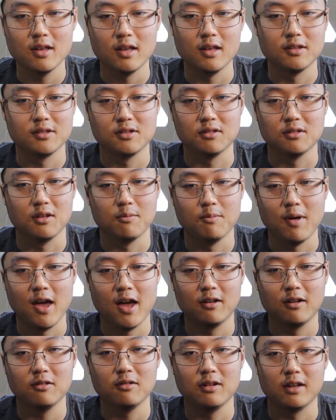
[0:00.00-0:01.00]
into the
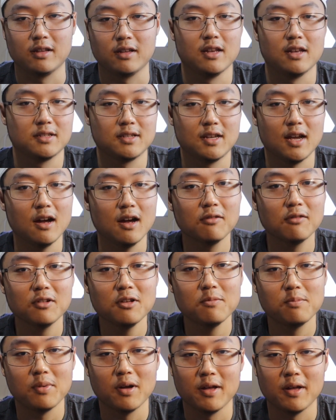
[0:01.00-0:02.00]
battle against
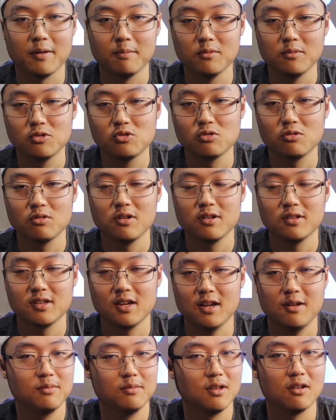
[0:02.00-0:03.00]
cavalry, but majority of the
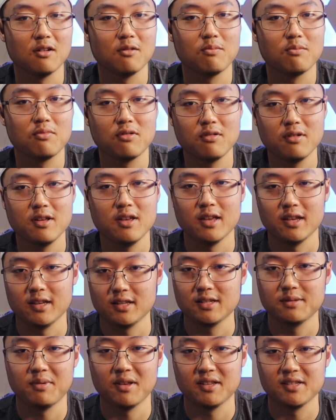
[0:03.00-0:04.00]
time they're pretty
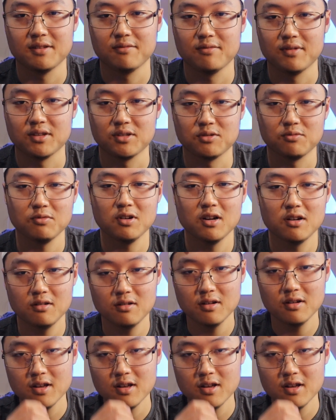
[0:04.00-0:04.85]
expensive as well,